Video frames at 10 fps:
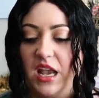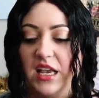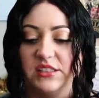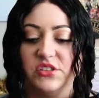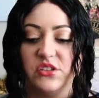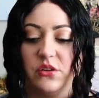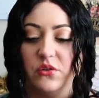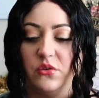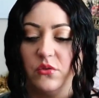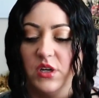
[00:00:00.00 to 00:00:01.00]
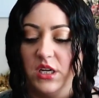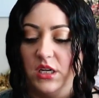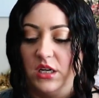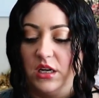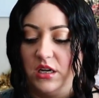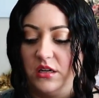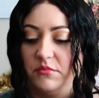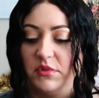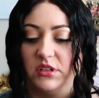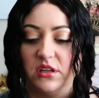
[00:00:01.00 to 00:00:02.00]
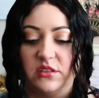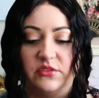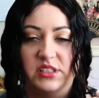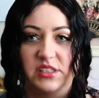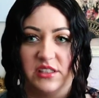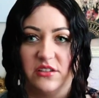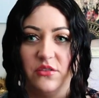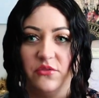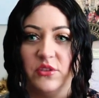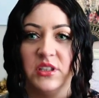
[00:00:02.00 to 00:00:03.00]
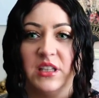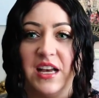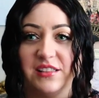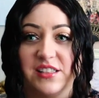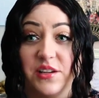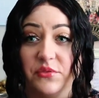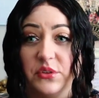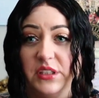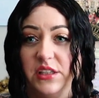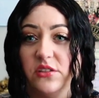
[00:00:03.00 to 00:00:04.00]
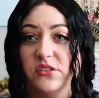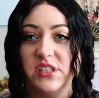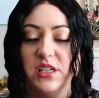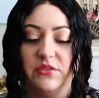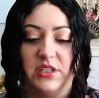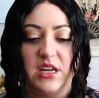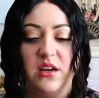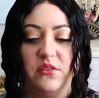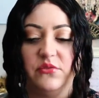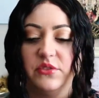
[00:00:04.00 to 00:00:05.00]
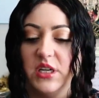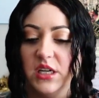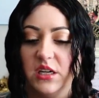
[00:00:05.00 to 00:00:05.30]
And so a lot of us over the last several years even have